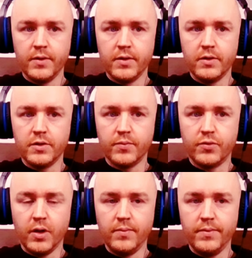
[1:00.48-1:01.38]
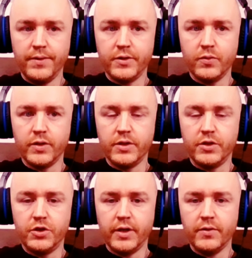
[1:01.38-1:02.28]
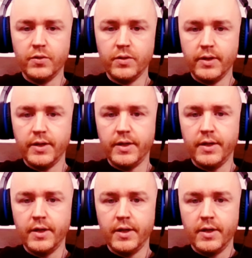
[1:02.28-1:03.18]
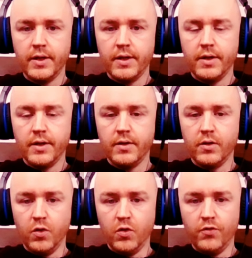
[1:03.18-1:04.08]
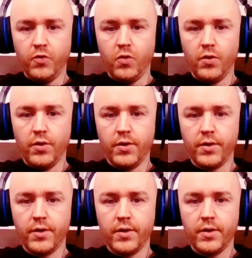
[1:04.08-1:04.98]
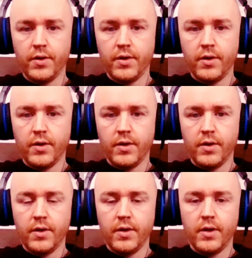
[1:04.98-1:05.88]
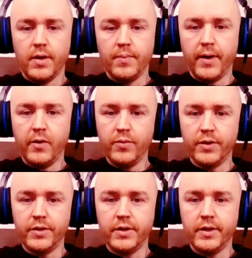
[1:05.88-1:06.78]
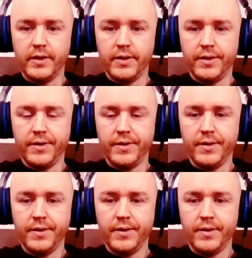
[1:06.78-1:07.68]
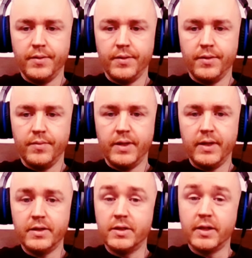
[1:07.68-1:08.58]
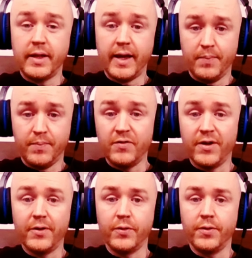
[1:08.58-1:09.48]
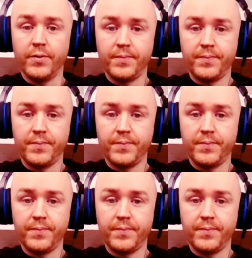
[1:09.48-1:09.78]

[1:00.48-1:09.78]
Because the problem is, we generally look for empowerment in places it can't be found.